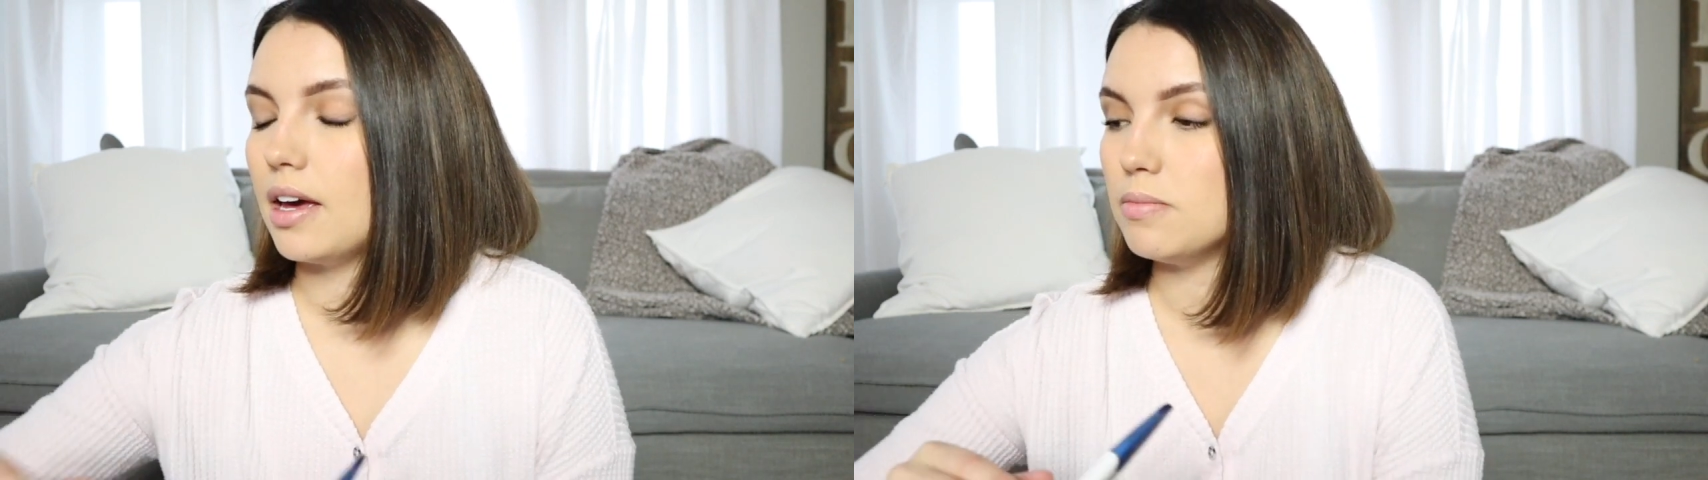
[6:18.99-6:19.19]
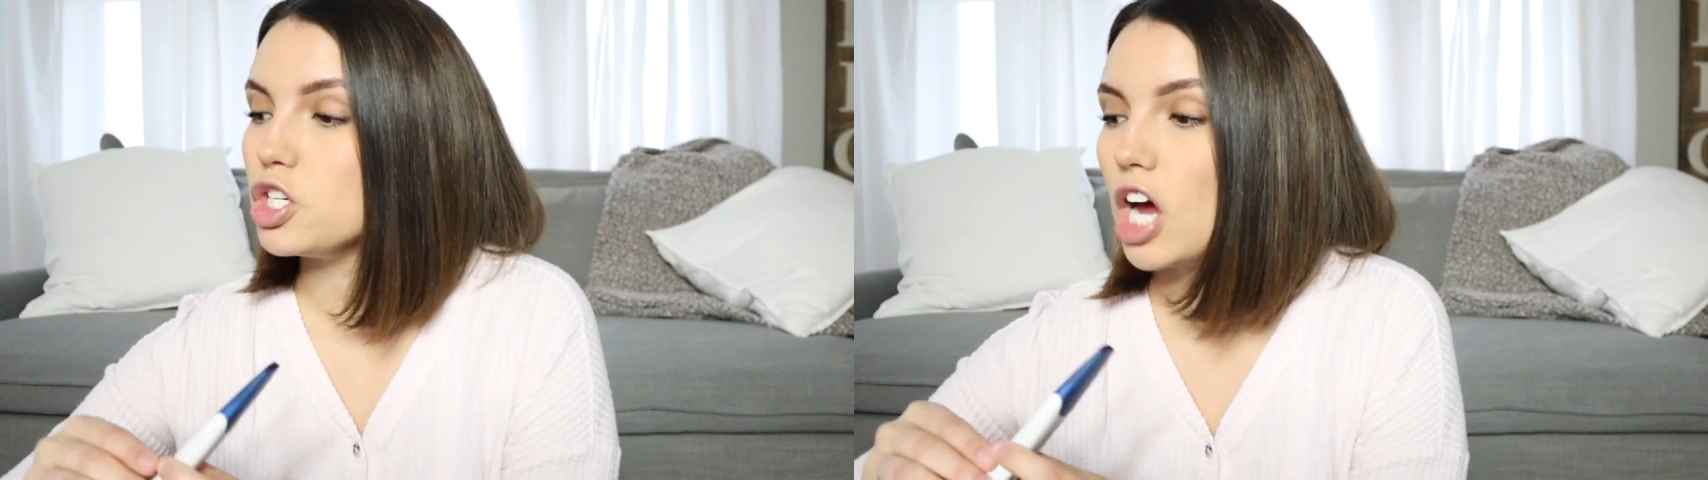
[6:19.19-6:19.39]

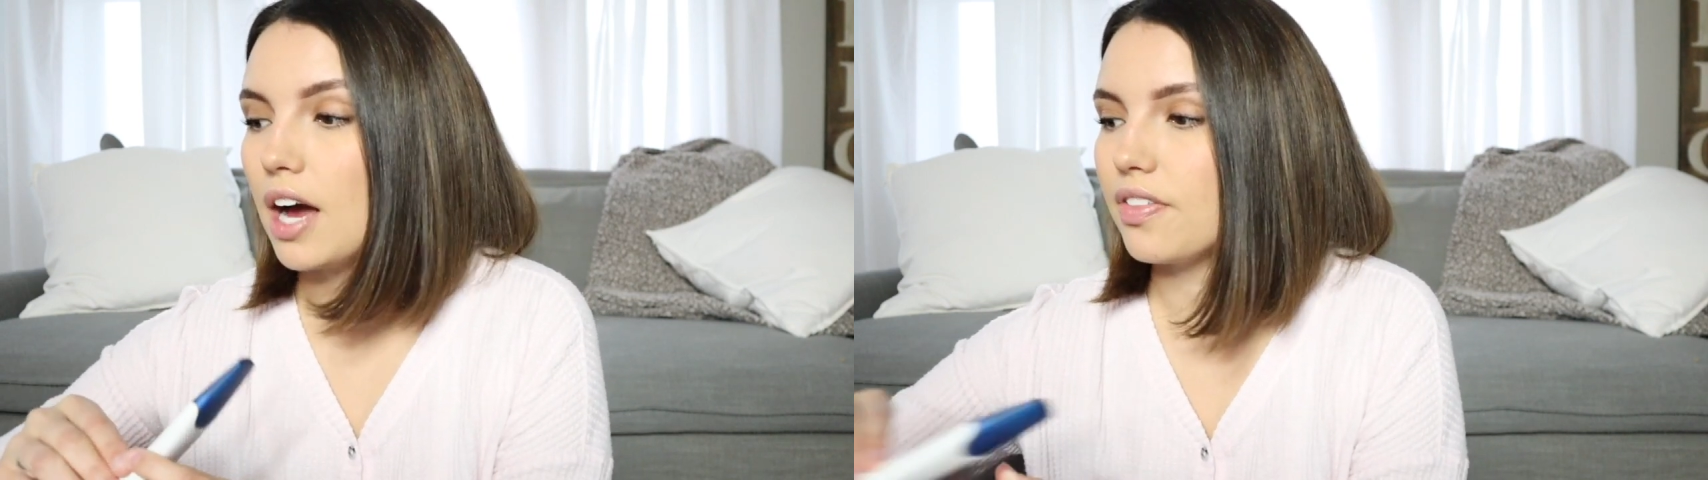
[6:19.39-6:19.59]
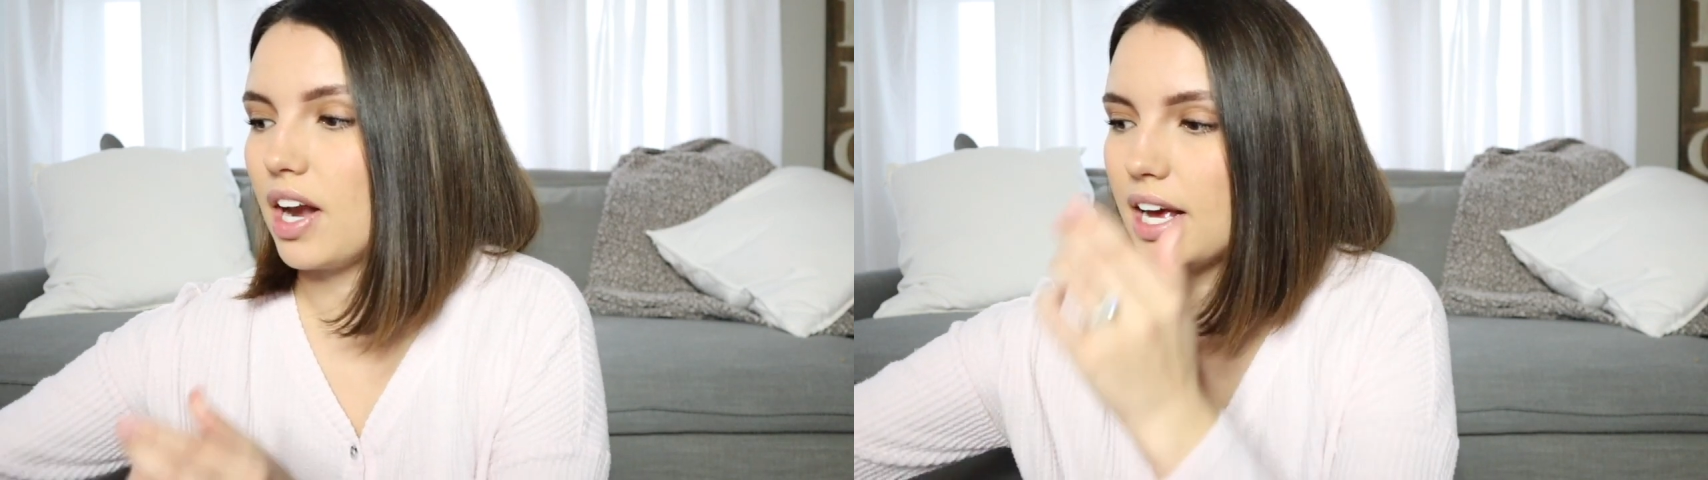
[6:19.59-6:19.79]
am
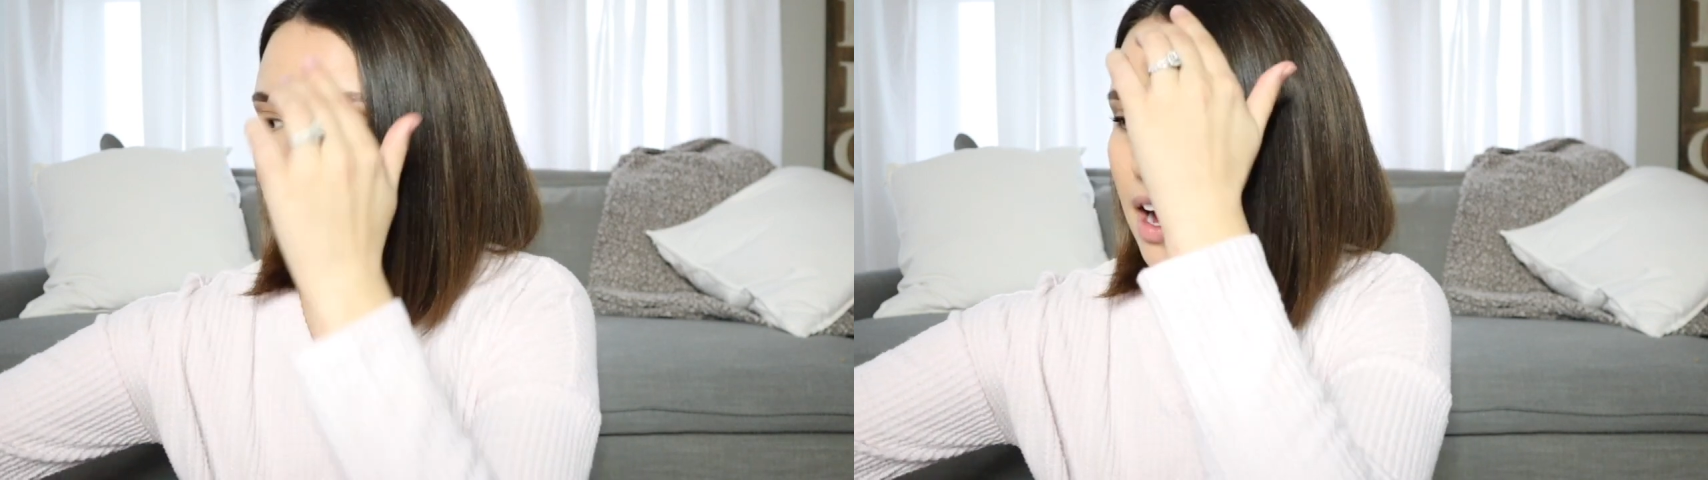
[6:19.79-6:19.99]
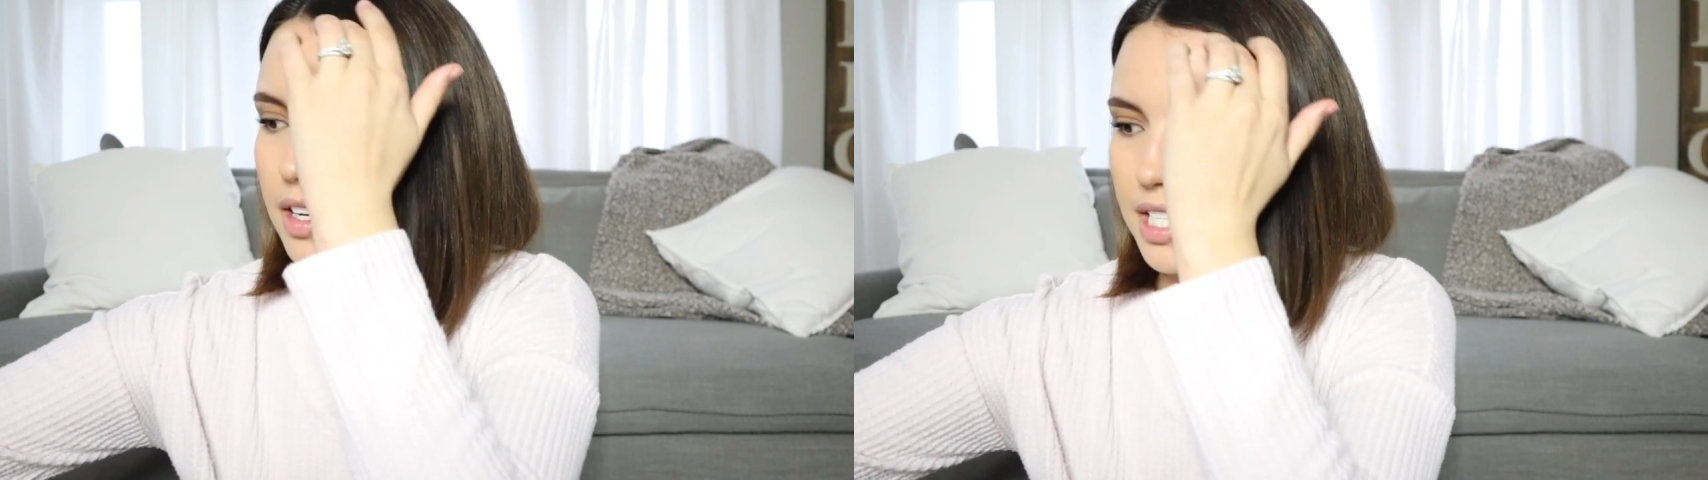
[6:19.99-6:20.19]
shocked that I
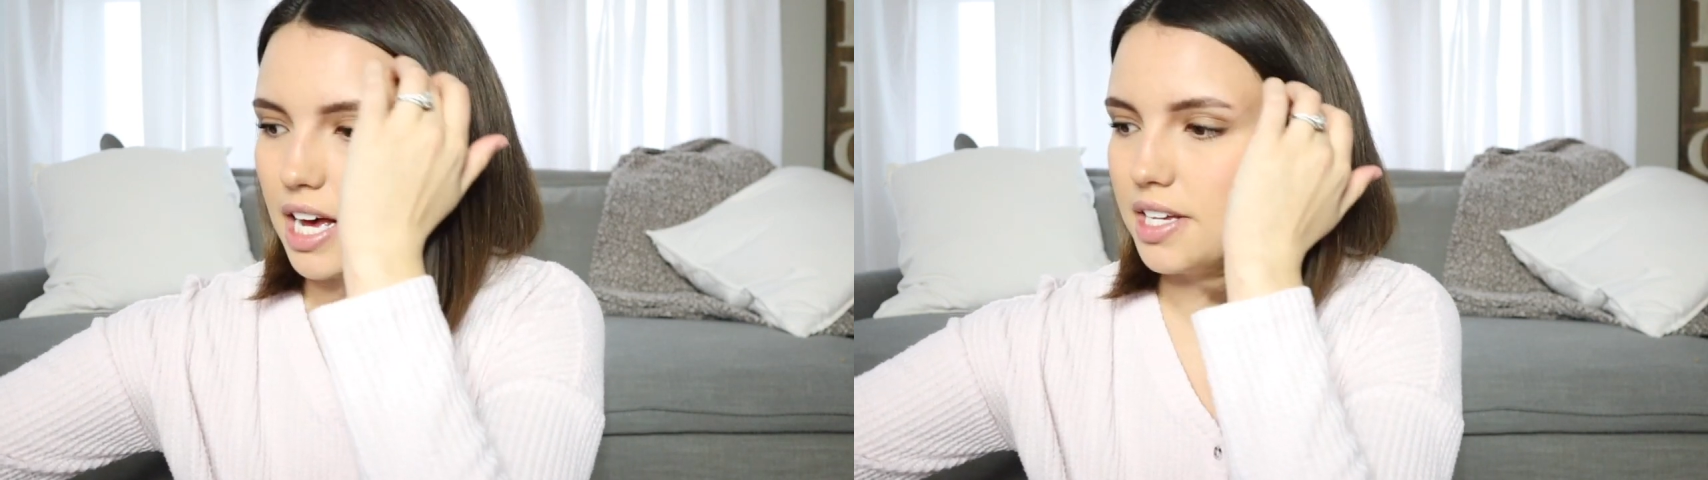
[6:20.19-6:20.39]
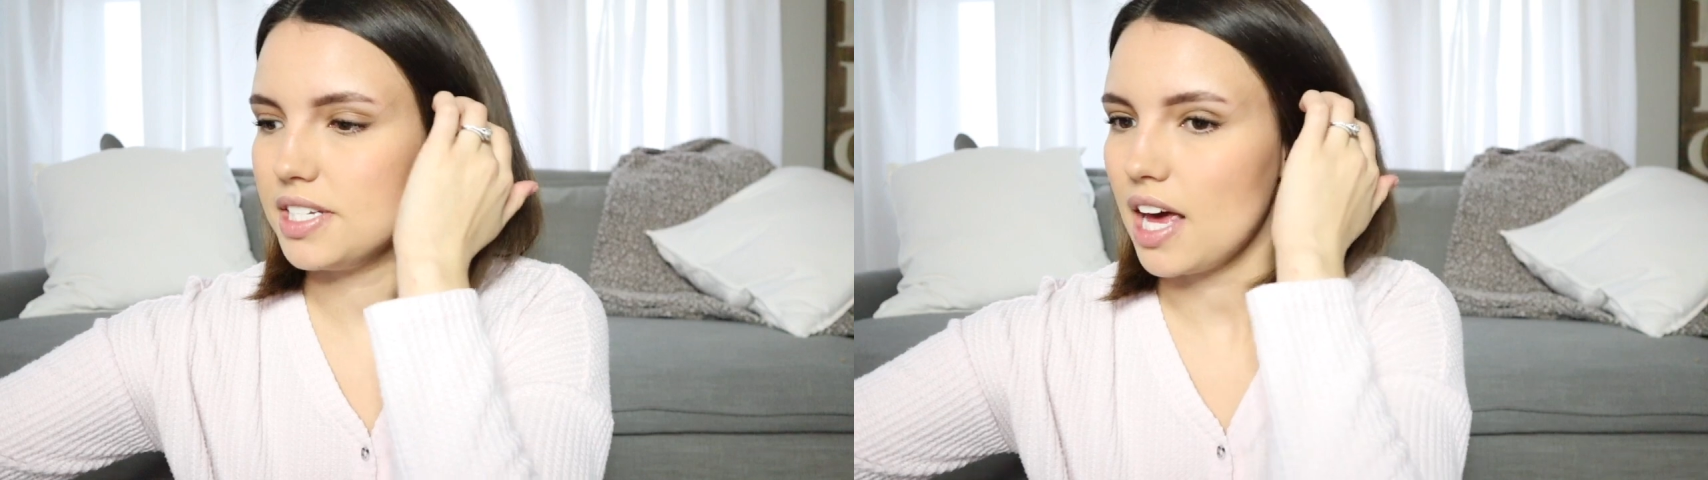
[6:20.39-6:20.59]
got a
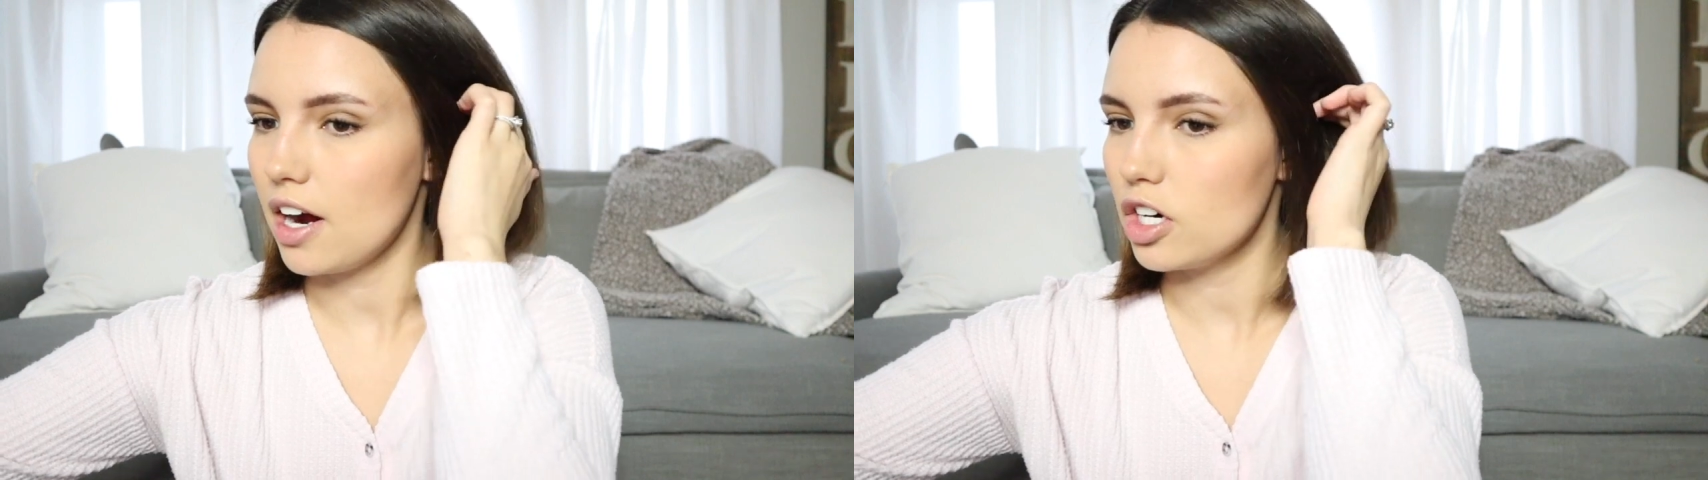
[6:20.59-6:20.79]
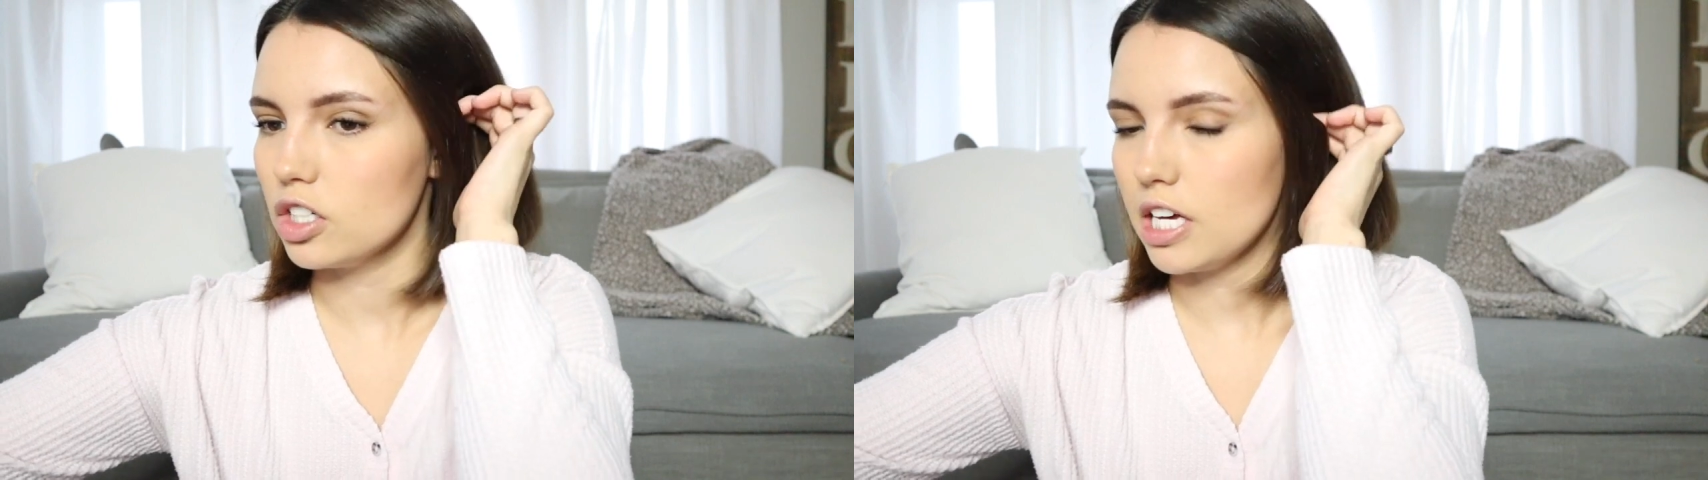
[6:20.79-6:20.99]
test
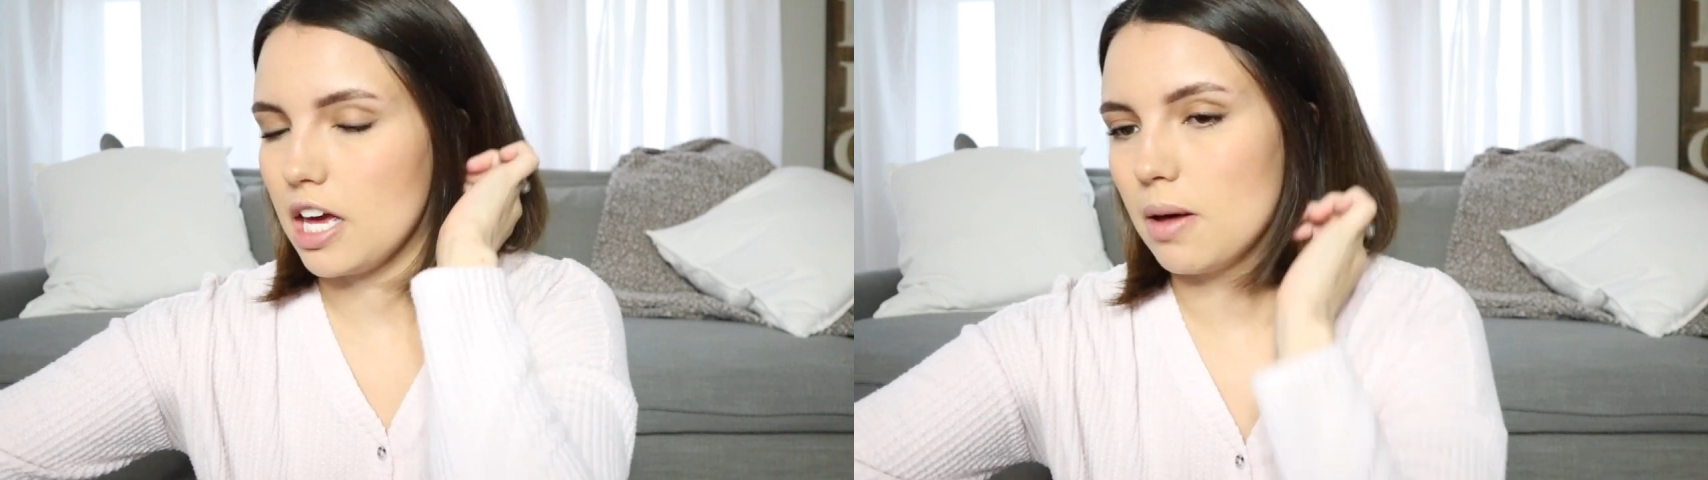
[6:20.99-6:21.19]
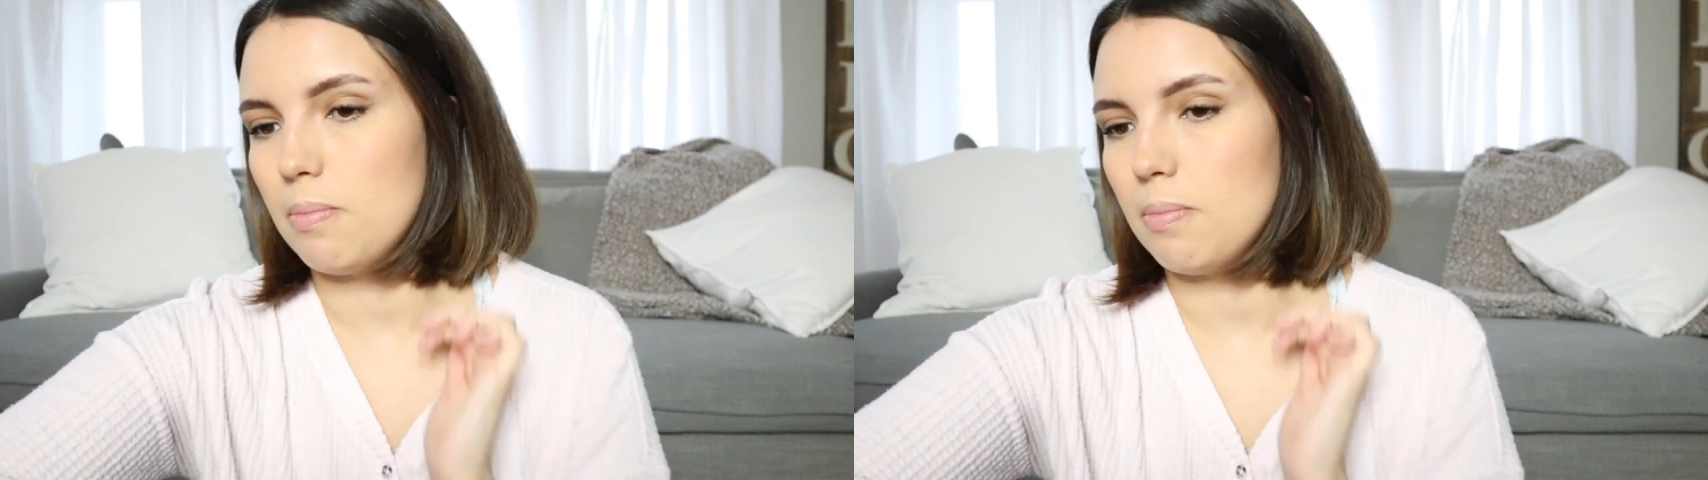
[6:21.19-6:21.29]
that early,